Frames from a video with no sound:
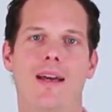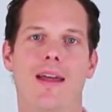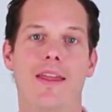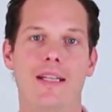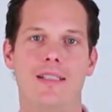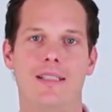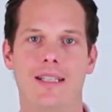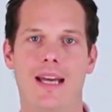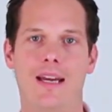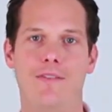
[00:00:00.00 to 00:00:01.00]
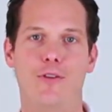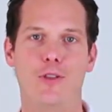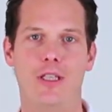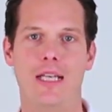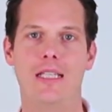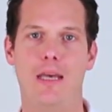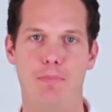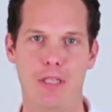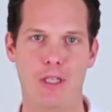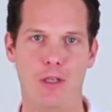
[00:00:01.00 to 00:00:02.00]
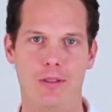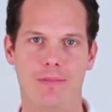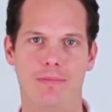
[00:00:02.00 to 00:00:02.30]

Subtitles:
that's it again for today's episode.